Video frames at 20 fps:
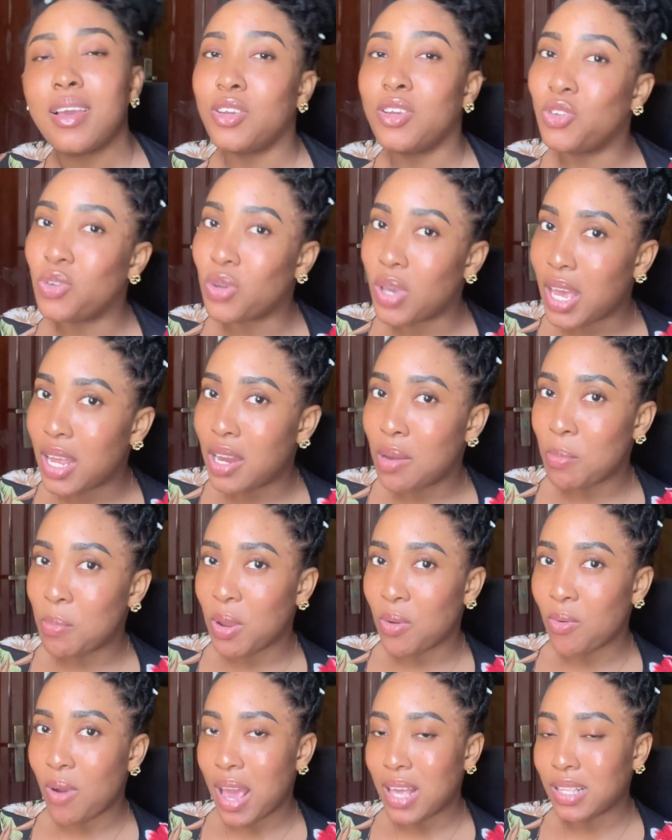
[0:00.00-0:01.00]
You heard
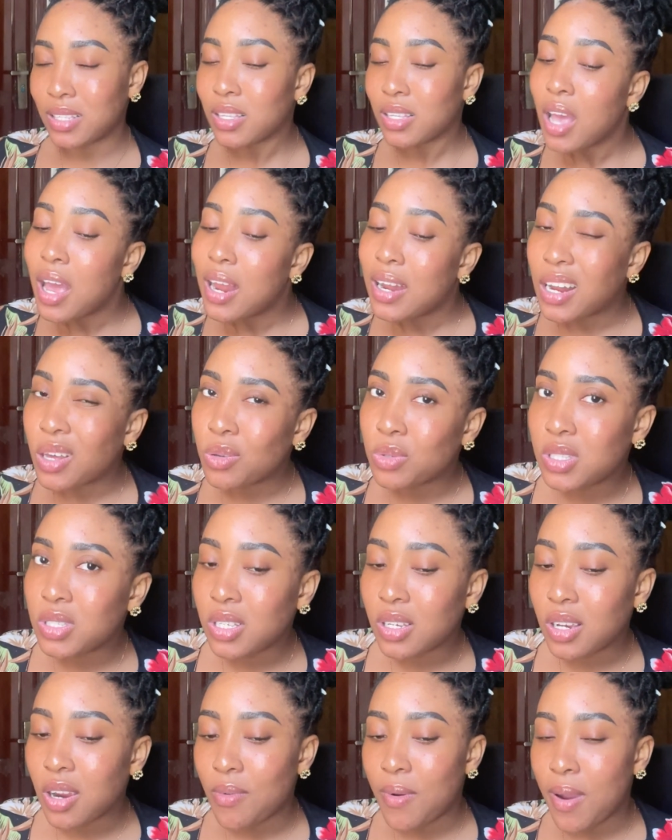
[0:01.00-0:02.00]
me right. Now
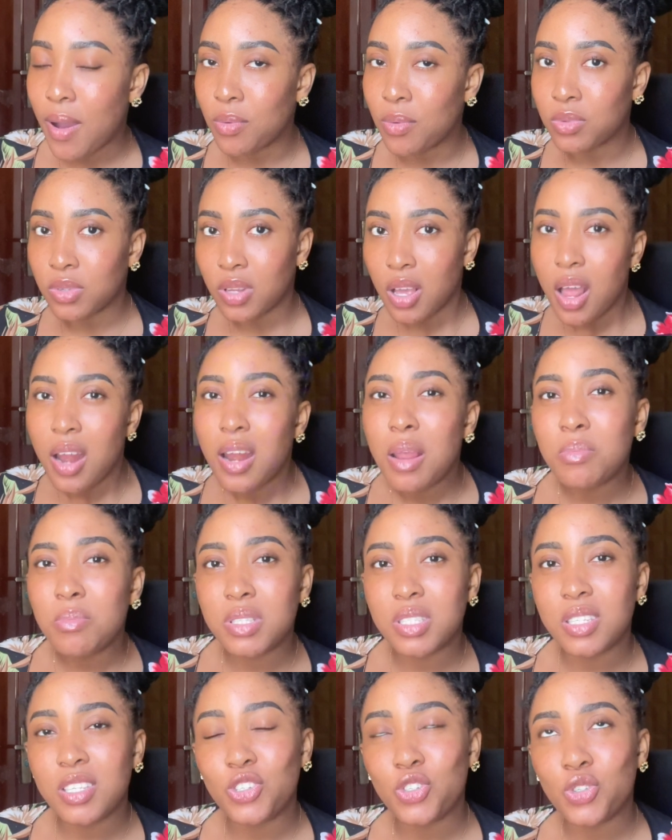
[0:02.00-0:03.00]
stick around. Let me
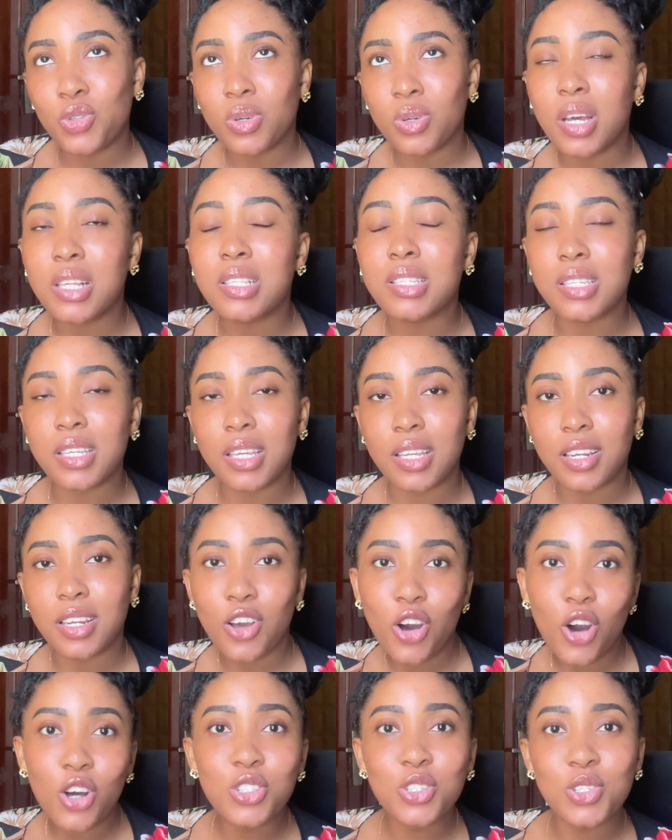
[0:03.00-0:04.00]
teach you a thing
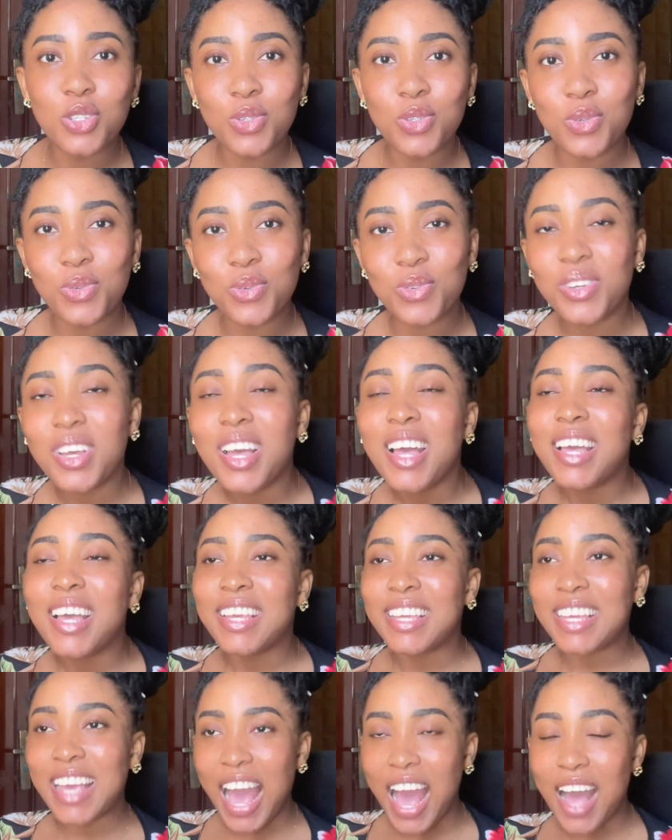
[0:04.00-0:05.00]
or two.
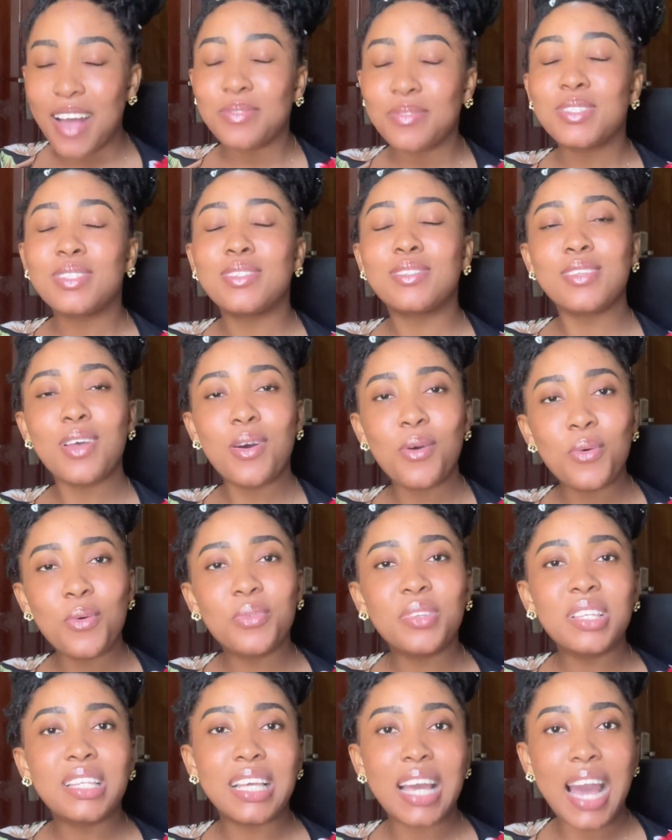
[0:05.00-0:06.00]
Yeah,
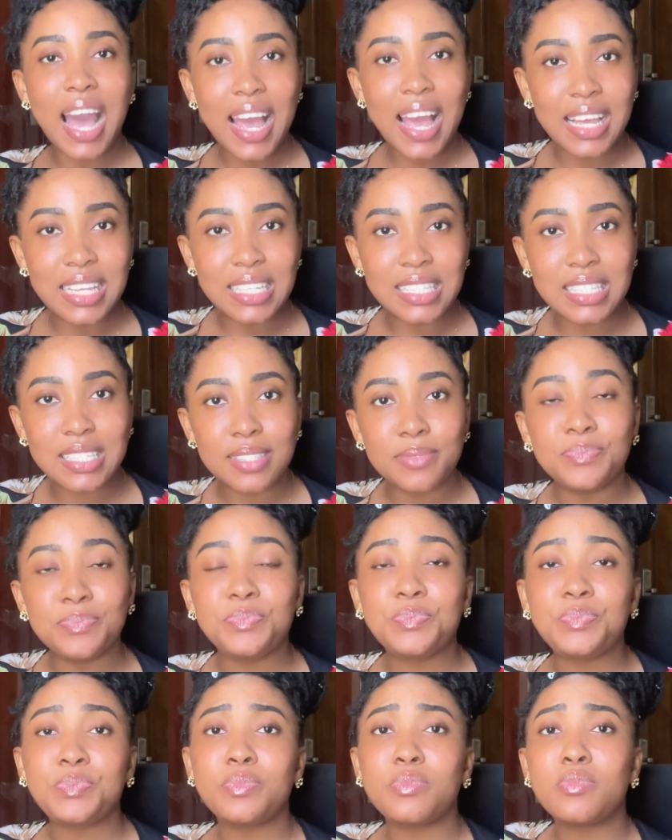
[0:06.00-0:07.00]
so guys,
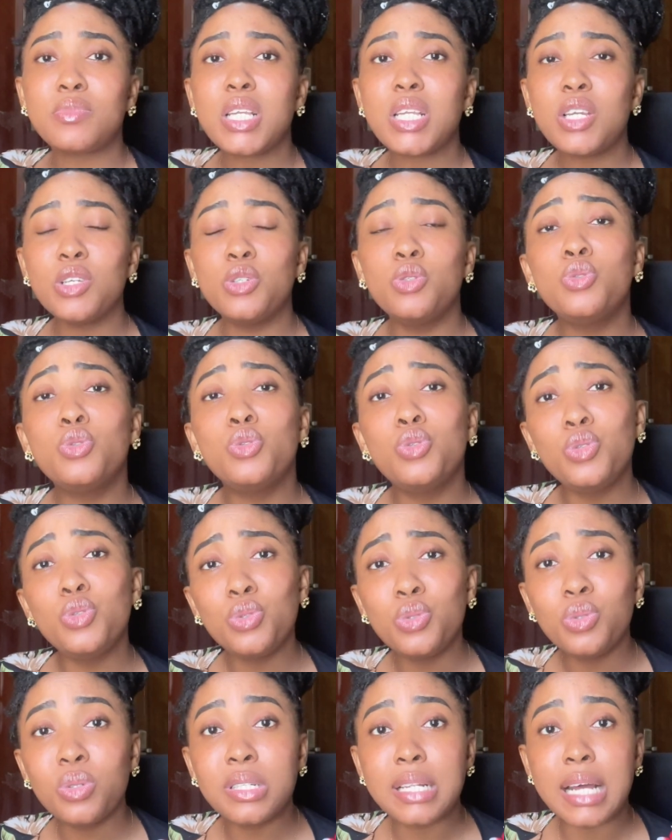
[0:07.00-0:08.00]
do
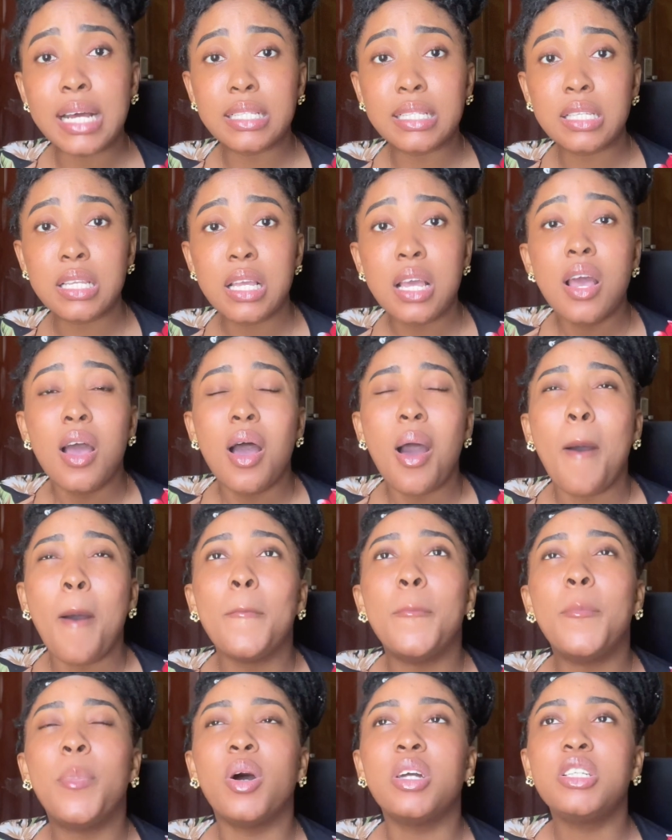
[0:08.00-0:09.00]
you know that
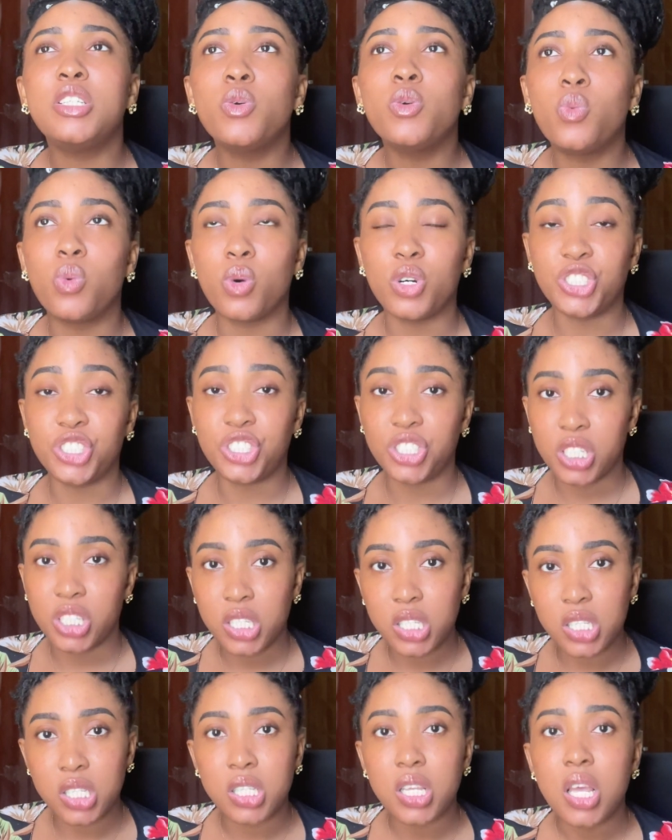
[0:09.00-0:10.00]
body
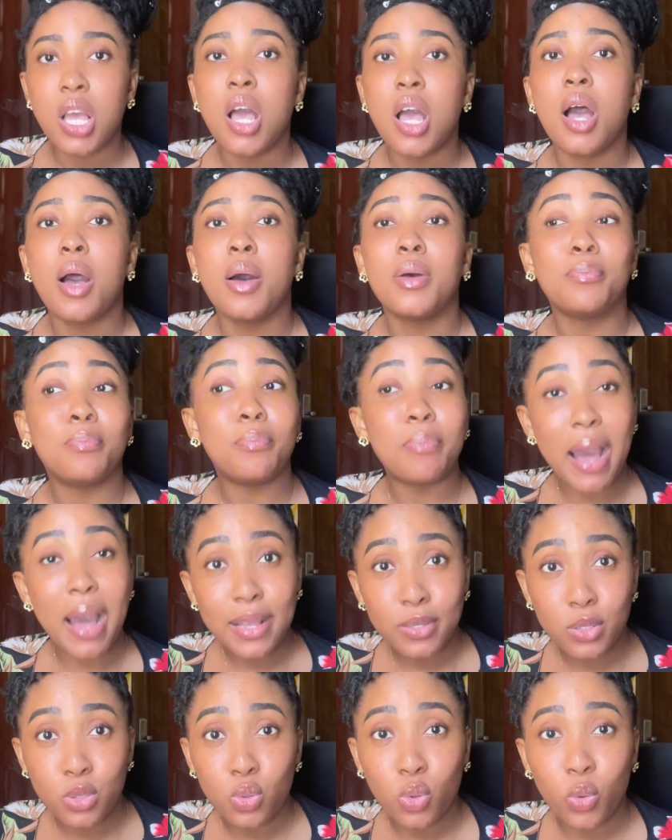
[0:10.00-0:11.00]
washes,
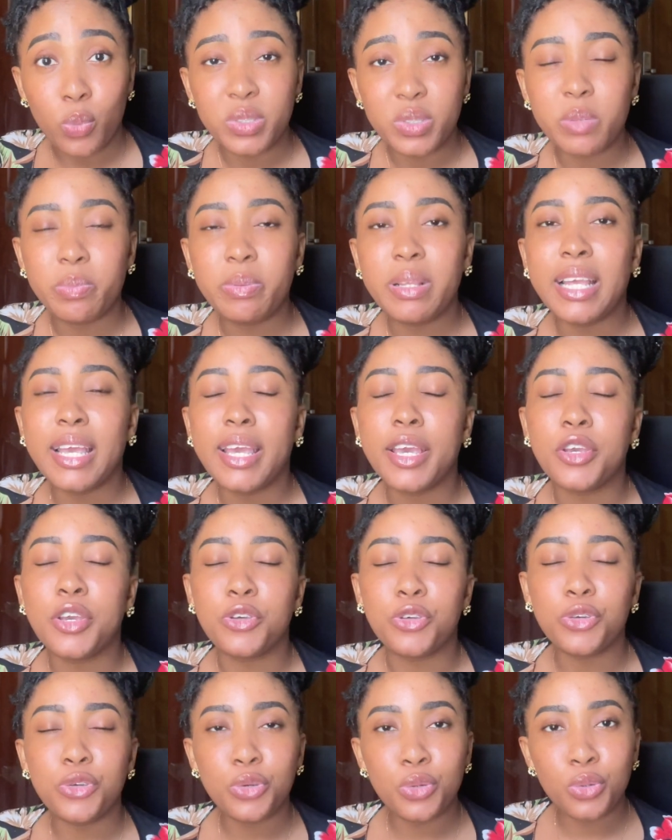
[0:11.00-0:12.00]
bar soaps play a
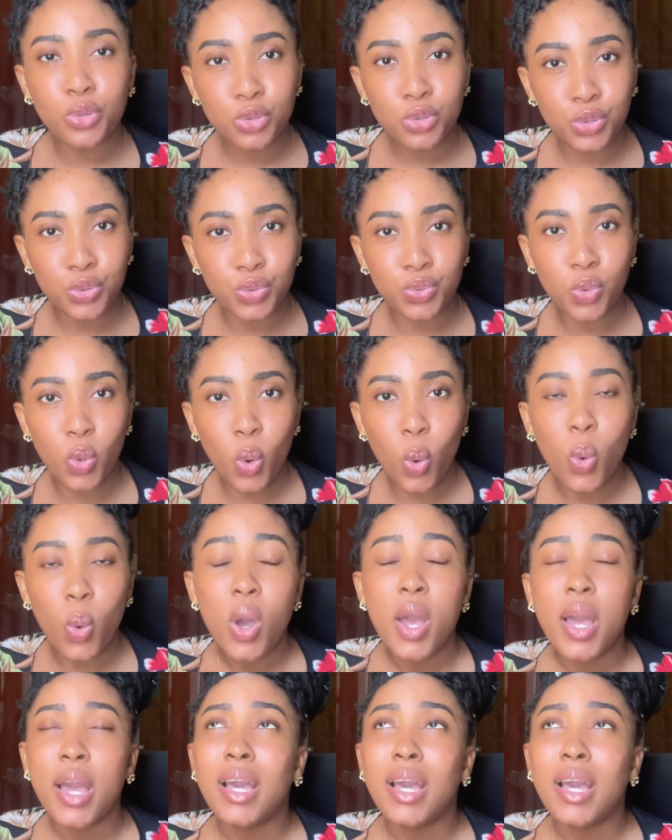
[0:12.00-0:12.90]
huge role